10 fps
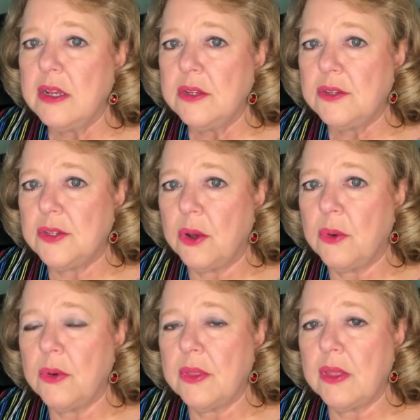
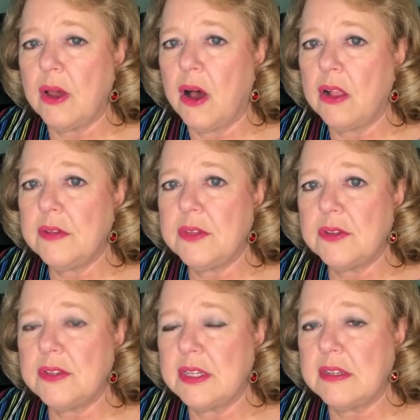So all of
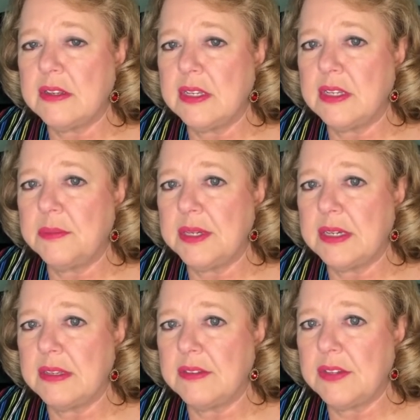those things need to be
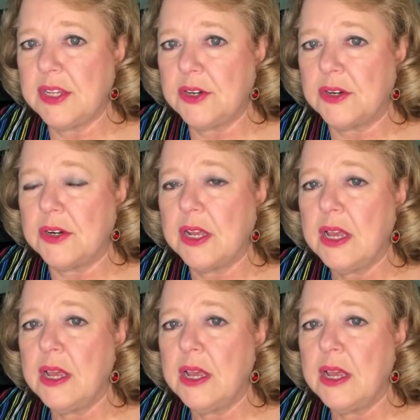considered